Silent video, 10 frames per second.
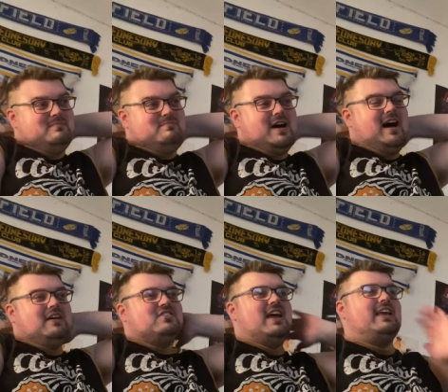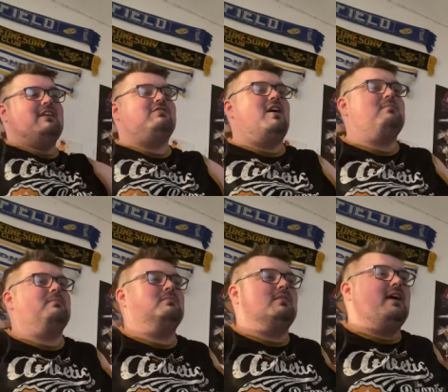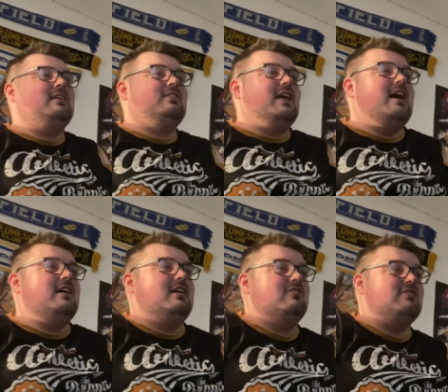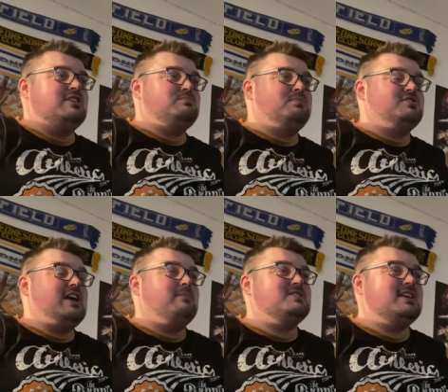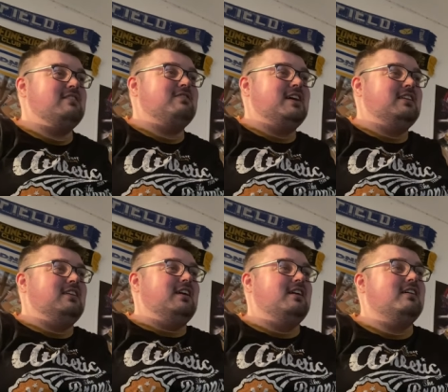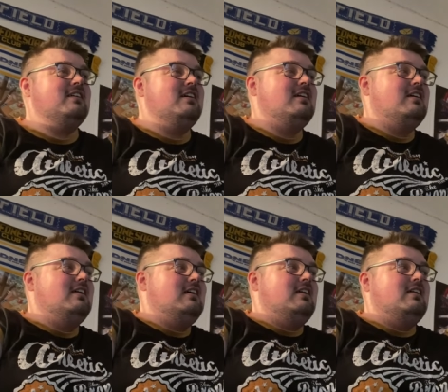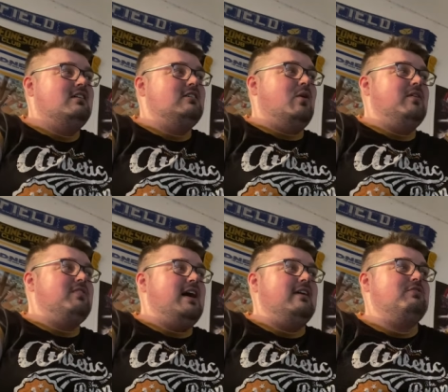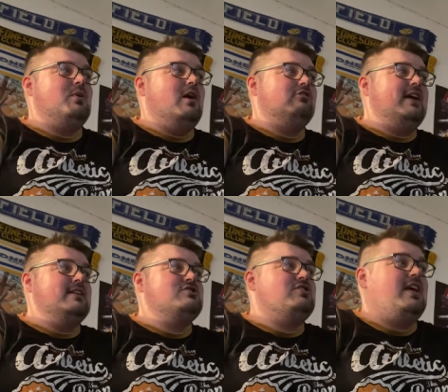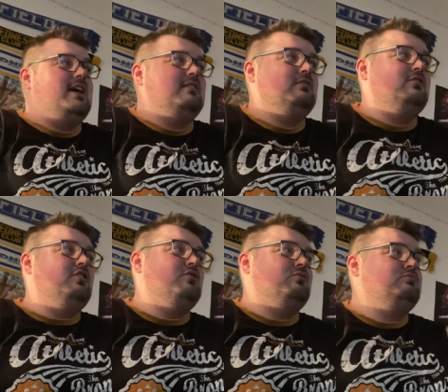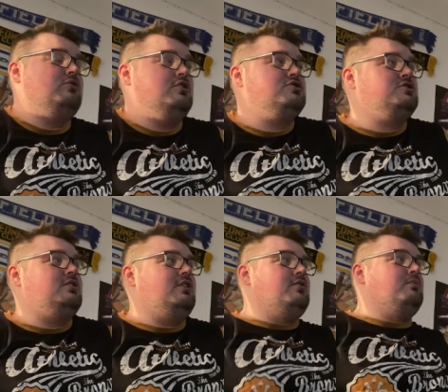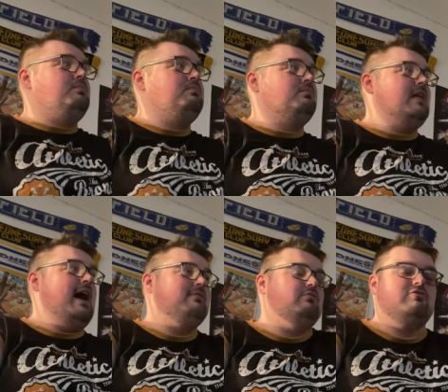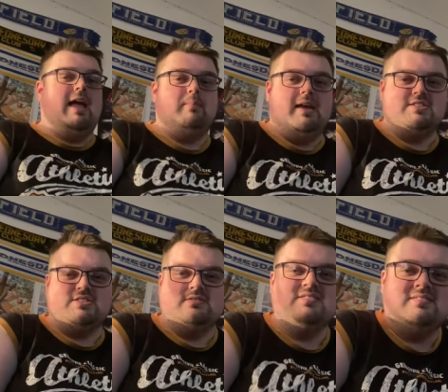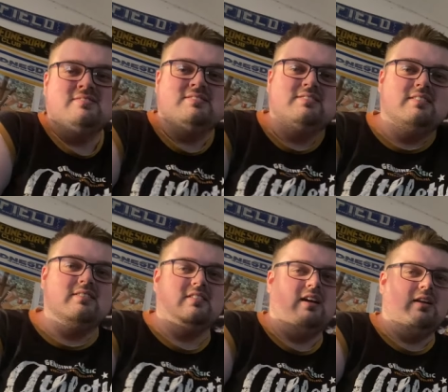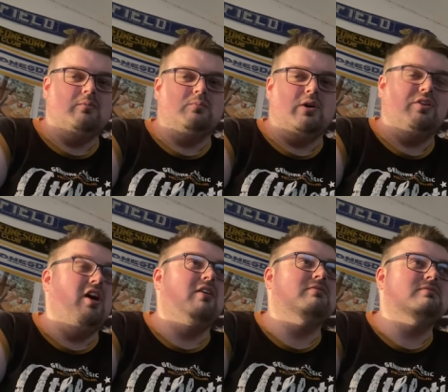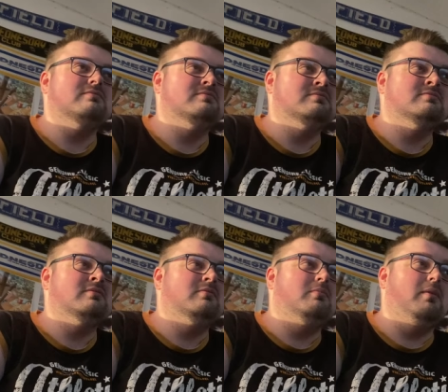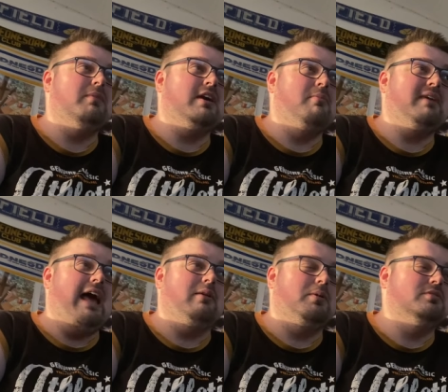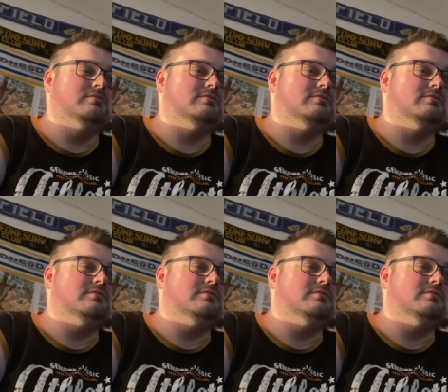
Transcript: but I'll take it from like that uh, rich perceptive and uh, go with that. If you are rich, then you you you have rabies and whatnot and become cannibal.